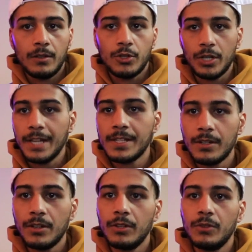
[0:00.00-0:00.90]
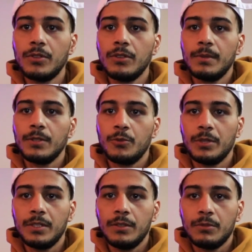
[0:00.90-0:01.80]
Should I start YouTube in
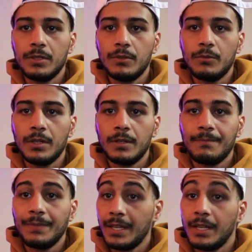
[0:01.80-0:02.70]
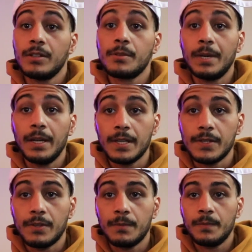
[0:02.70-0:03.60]
2021? And here's my
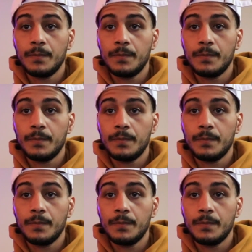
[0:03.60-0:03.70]
answer.